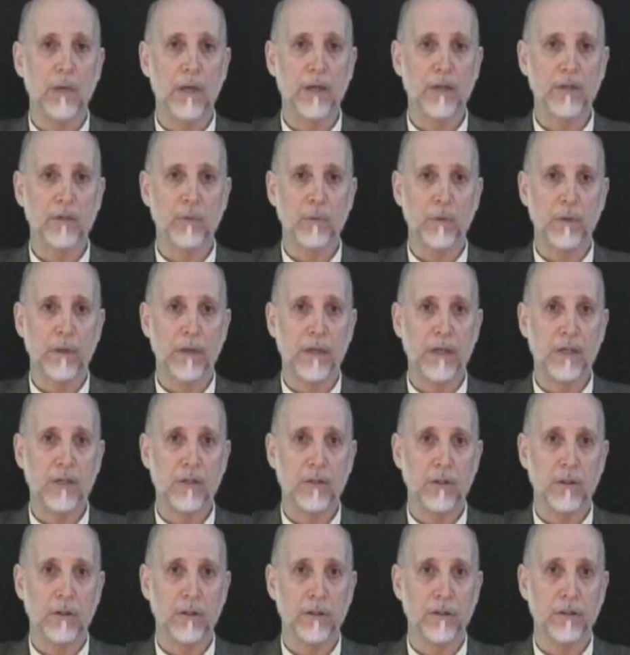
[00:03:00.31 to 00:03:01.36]

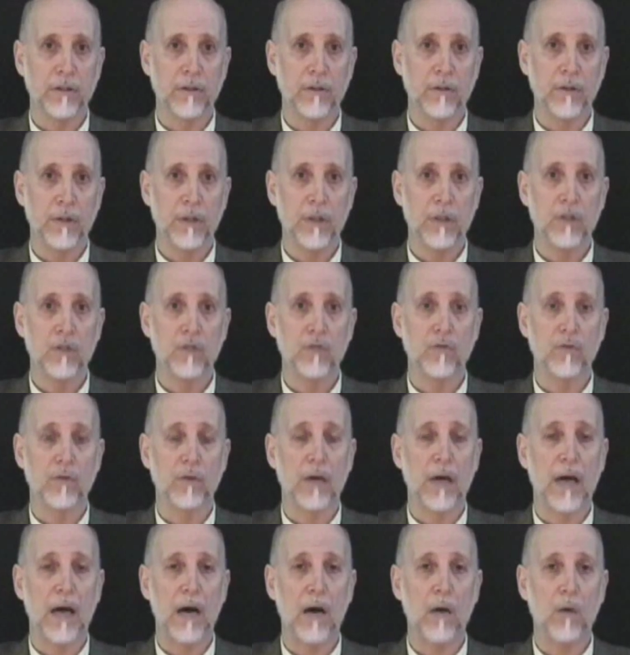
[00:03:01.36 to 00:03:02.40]
explanation that there is for
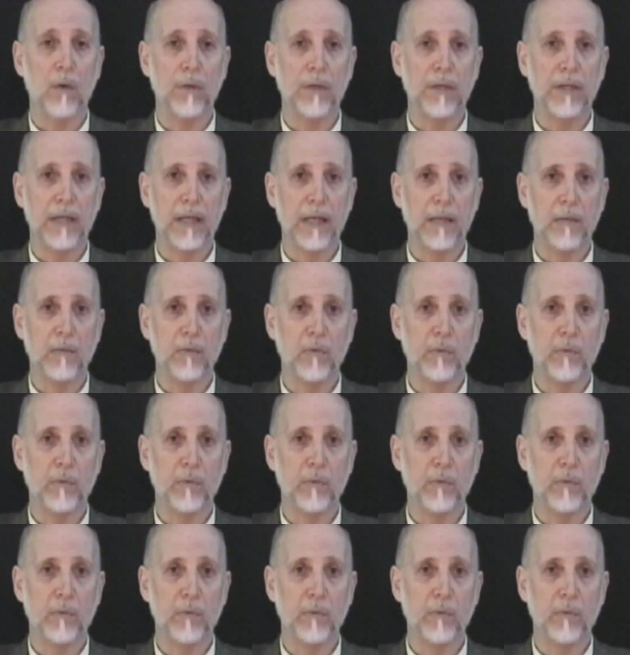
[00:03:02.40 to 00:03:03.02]
how we came to